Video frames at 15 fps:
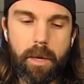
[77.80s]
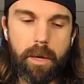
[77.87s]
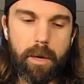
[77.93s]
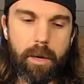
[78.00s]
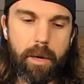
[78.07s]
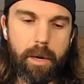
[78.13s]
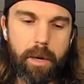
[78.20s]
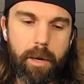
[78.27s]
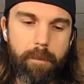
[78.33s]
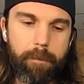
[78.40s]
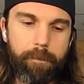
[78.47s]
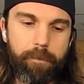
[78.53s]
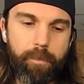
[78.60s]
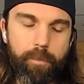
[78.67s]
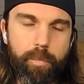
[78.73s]

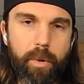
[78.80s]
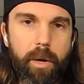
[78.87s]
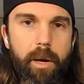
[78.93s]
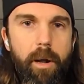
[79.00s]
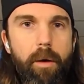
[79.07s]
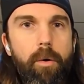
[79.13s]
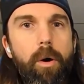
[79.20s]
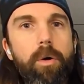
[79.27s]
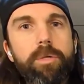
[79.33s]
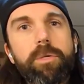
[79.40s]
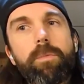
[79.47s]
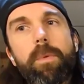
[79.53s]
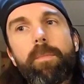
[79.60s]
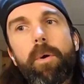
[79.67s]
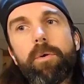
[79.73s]
But I'll also
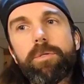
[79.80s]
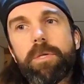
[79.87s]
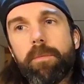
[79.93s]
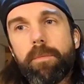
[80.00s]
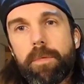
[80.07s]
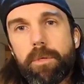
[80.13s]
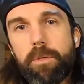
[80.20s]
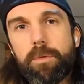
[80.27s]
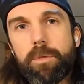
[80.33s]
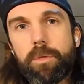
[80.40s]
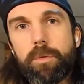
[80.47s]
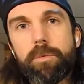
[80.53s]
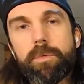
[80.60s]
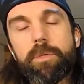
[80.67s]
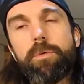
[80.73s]
be posting to
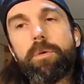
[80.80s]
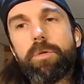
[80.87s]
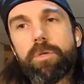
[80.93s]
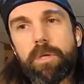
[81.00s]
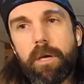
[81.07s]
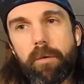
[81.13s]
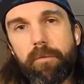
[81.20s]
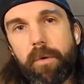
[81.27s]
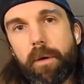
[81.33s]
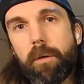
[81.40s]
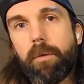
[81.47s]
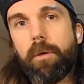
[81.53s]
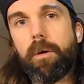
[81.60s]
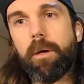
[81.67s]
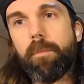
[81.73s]
YouTube, so you can just kind of follow
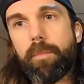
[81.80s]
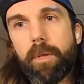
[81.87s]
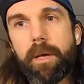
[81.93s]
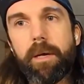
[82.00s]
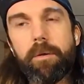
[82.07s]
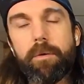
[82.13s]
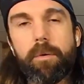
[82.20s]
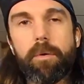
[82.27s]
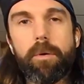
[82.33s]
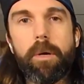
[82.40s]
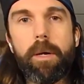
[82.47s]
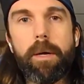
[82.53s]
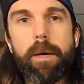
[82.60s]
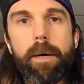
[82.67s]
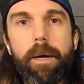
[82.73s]
along and play at your
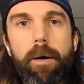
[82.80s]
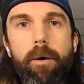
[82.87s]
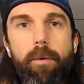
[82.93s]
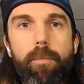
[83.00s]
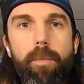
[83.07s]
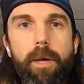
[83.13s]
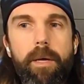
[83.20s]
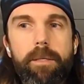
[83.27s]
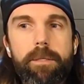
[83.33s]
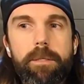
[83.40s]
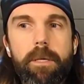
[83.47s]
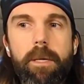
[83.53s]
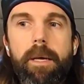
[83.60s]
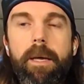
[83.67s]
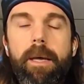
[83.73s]
own pace.
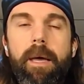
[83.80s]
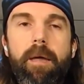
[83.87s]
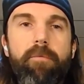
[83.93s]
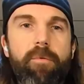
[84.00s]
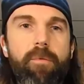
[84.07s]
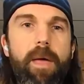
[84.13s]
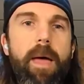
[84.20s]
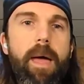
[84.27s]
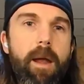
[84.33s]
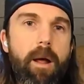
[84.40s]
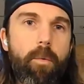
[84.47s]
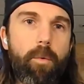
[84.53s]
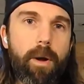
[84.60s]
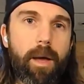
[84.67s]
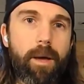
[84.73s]
And for
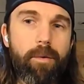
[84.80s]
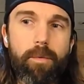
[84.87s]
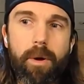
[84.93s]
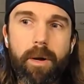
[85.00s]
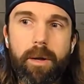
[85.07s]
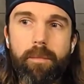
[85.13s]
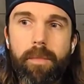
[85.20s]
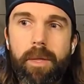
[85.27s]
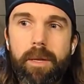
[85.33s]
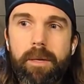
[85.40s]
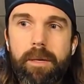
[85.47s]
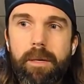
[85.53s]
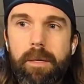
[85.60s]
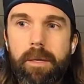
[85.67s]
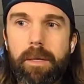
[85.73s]
that, what I would
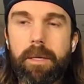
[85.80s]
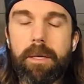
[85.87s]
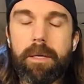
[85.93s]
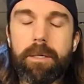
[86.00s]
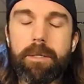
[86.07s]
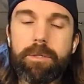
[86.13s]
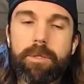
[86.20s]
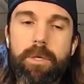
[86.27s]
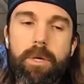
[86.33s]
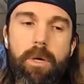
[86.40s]
recommend is